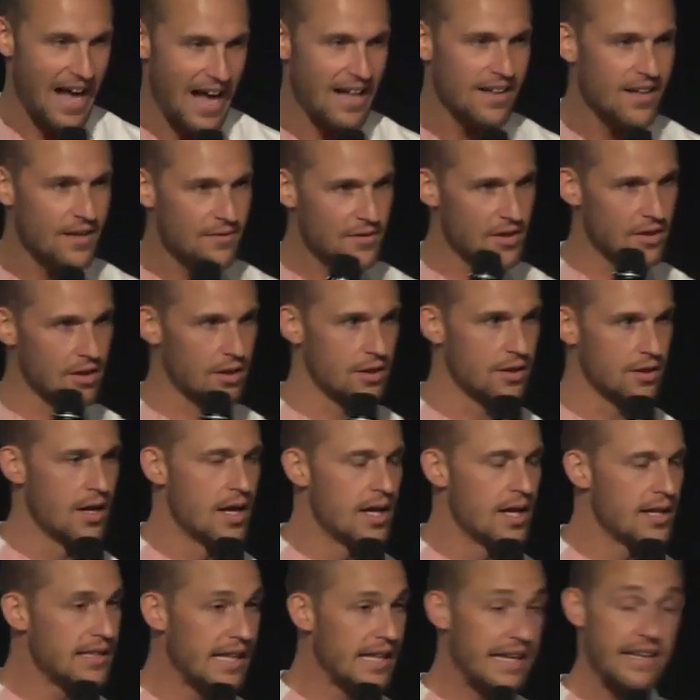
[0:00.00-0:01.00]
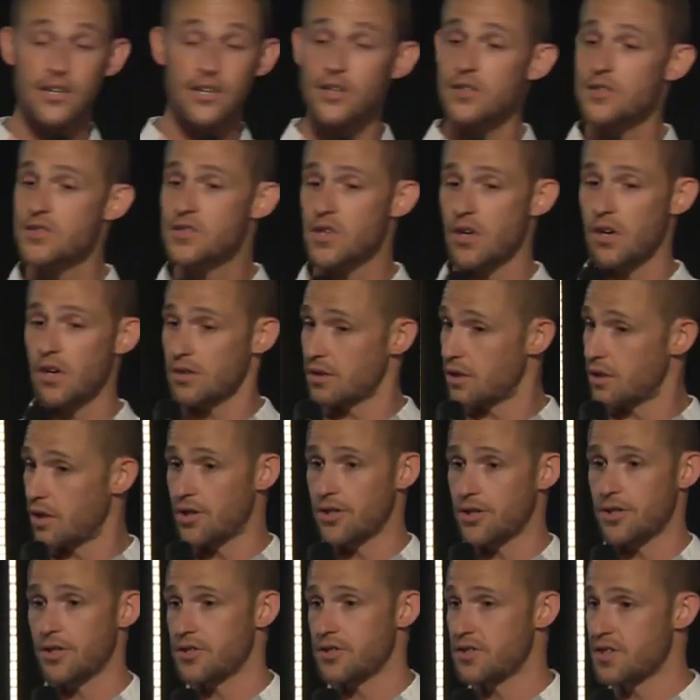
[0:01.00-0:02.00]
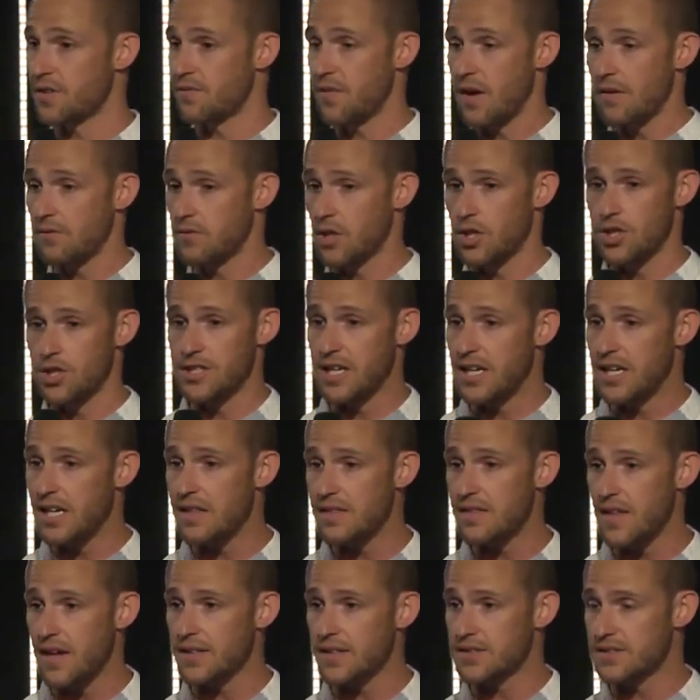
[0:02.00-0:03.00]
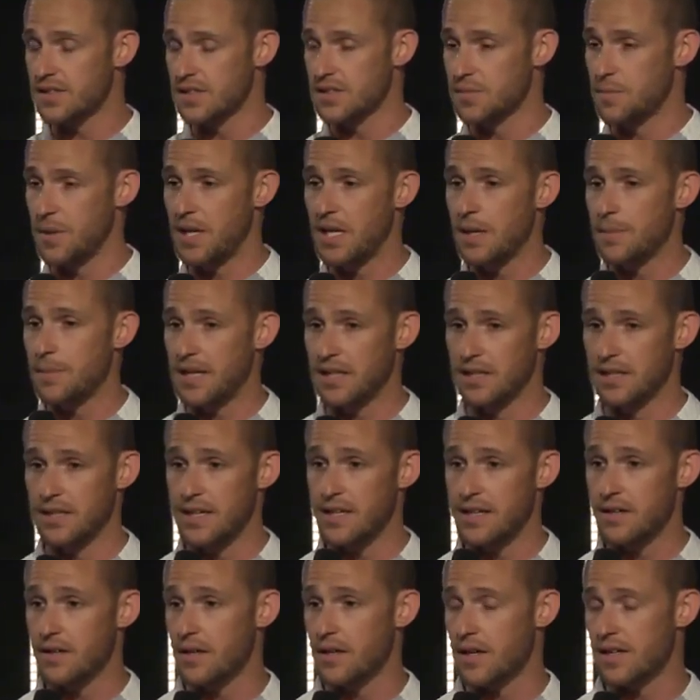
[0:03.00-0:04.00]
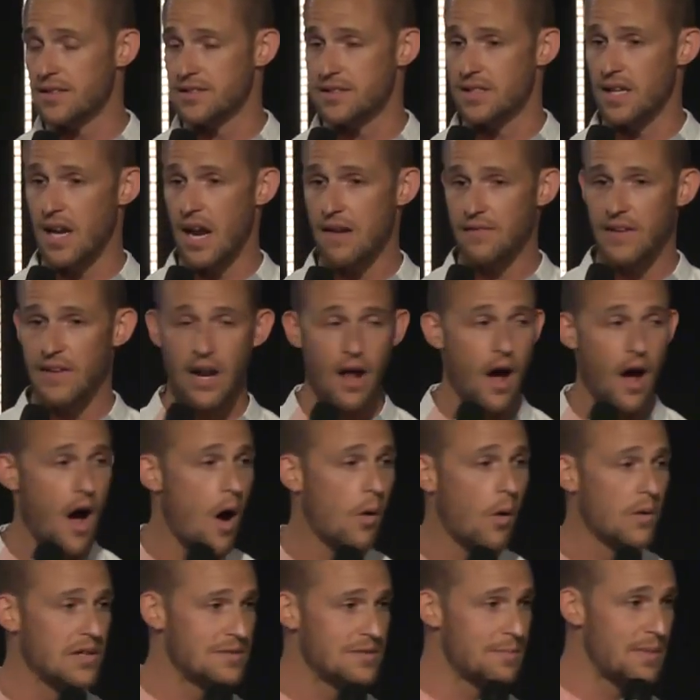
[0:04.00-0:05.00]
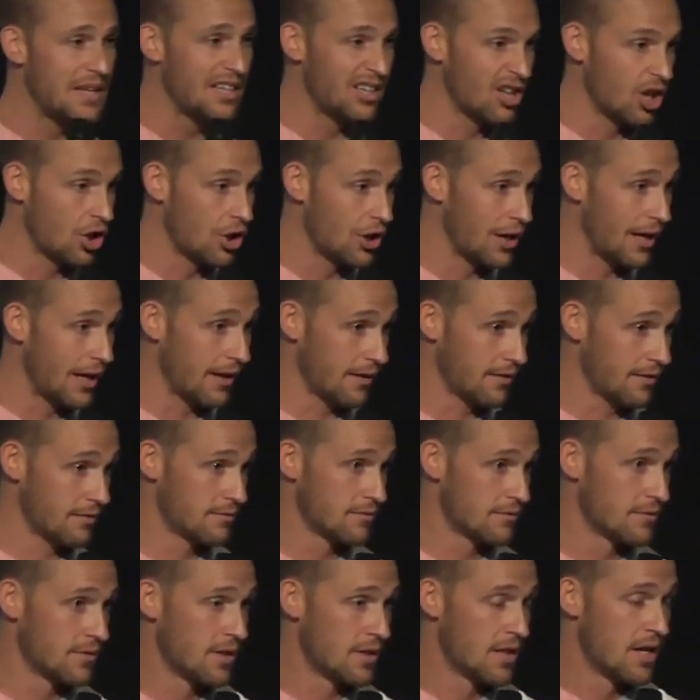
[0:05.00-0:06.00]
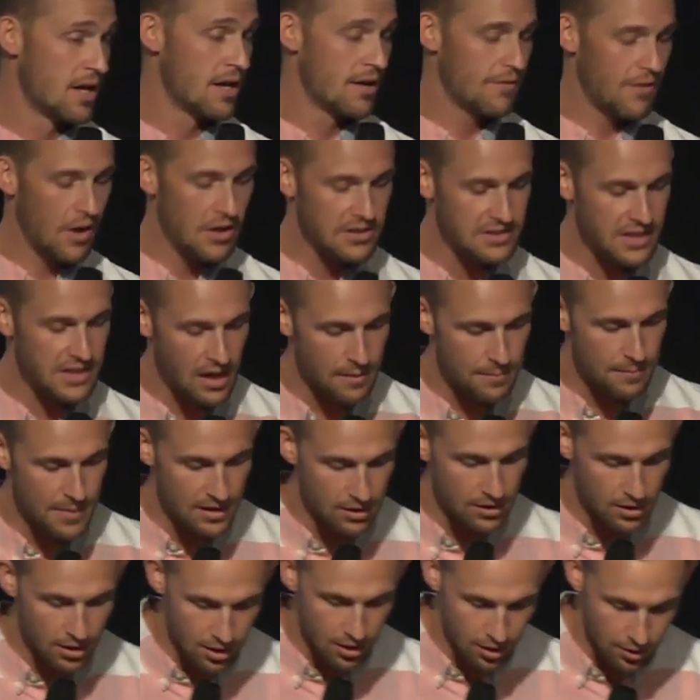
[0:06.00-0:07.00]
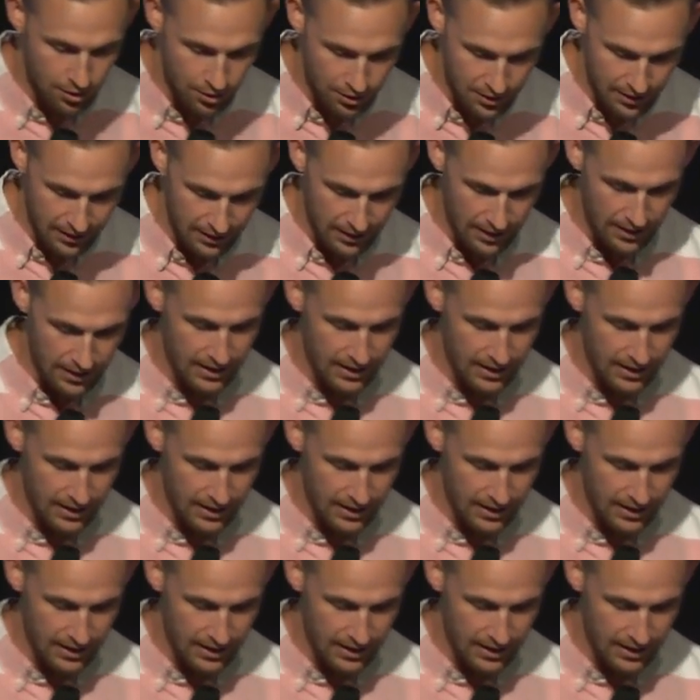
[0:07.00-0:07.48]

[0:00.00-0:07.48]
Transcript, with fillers: I love to learn. Leaders or learners? If I've learned anything since becoming a leader, it's that I've got to always be learning. I've always got to be learning.